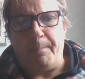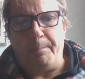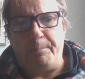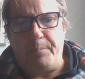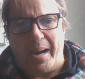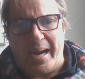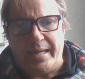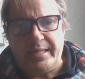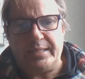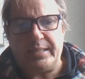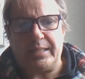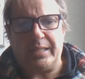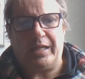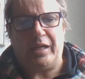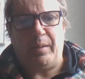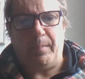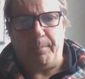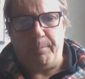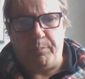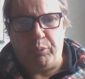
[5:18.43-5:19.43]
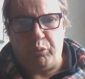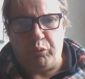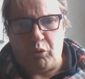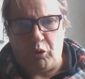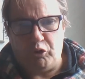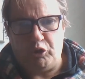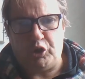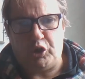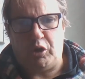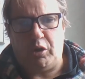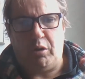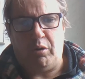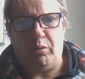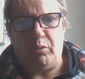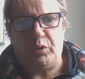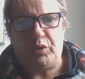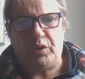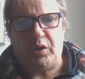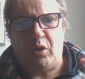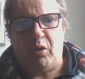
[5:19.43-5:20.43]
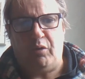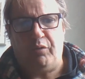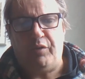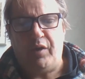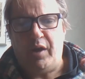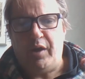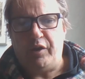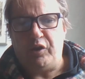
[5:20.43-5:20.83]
basic protocols of,